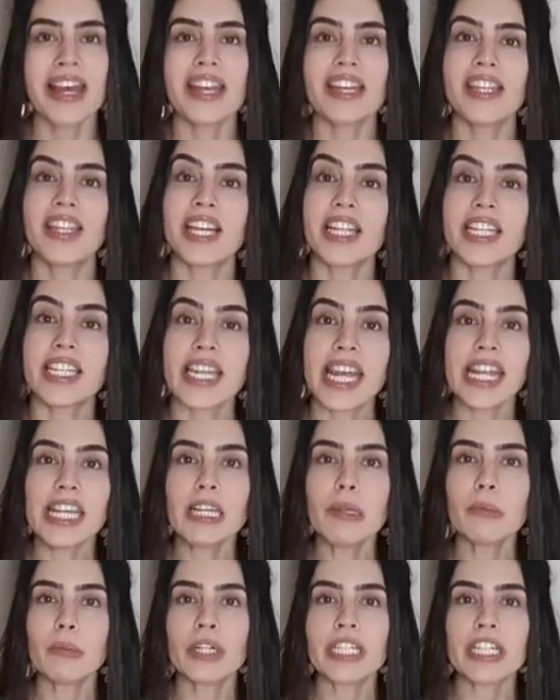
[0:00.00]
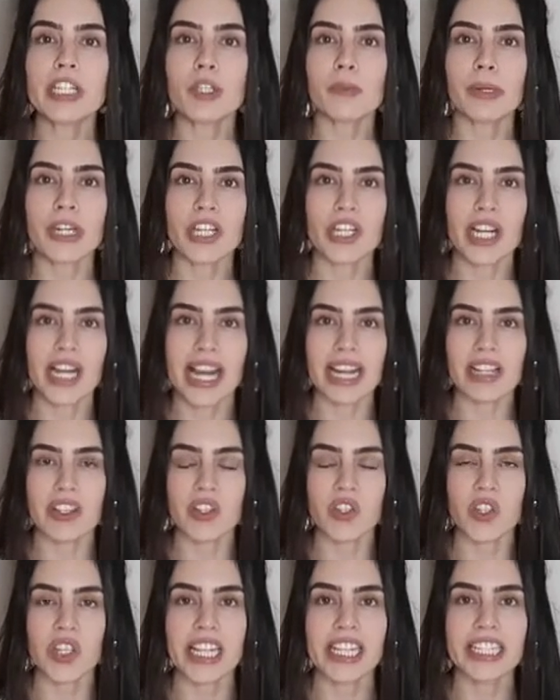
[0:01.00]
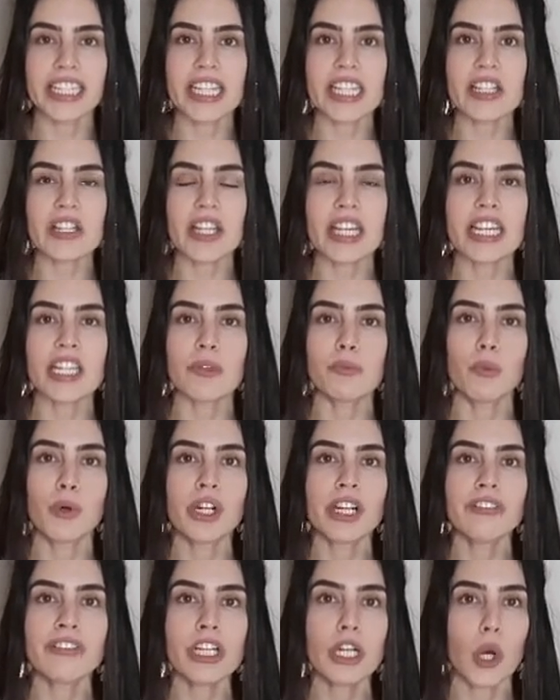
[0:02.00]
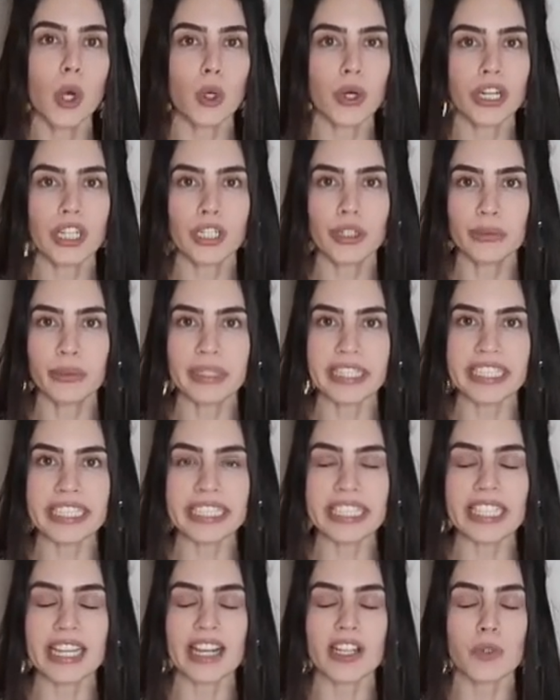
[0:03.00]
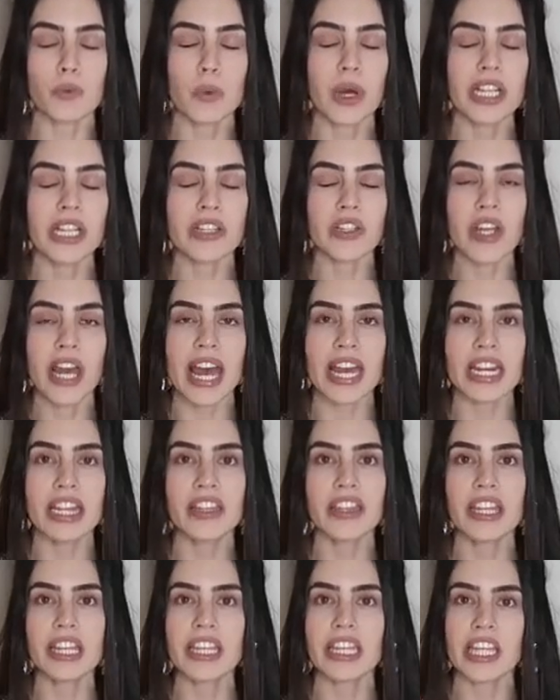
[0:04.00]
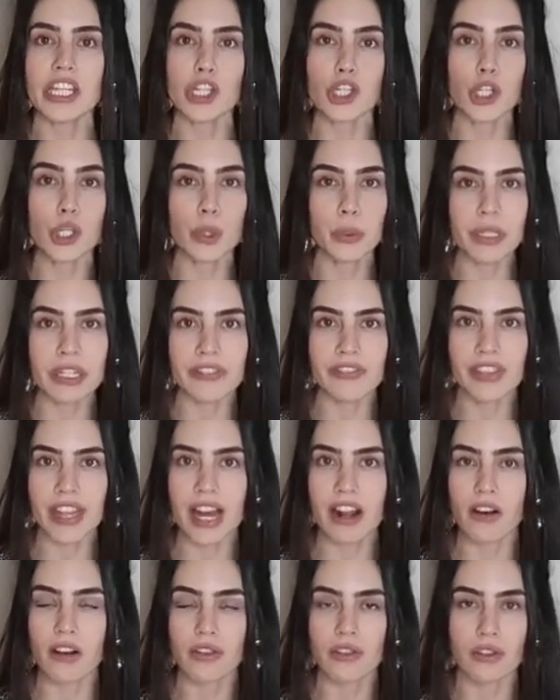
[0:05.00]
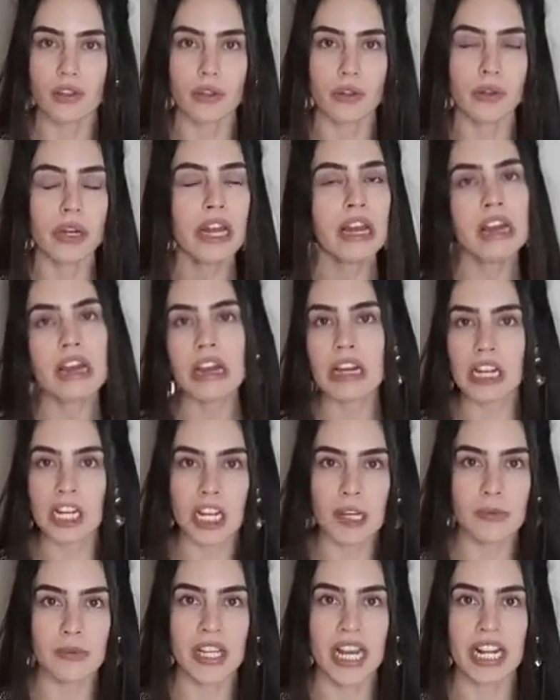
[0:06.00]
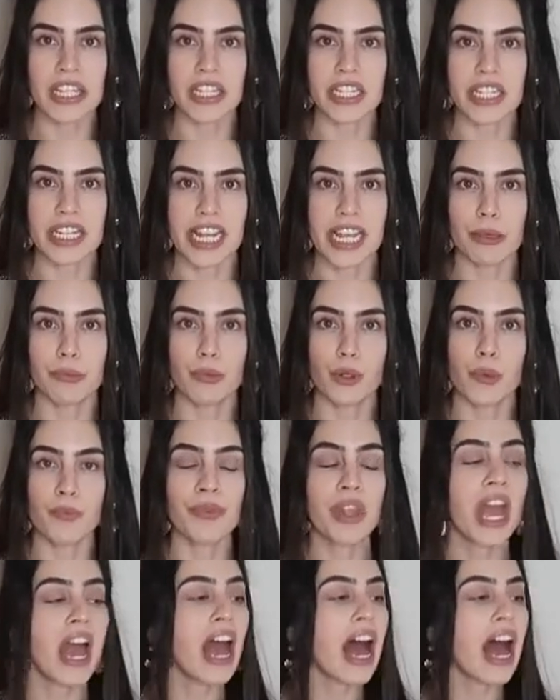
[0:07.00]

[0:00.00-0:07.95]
The daily morning spiritual guidance series is more of an oracle reading as well as anything intuitive that also comes out on the table.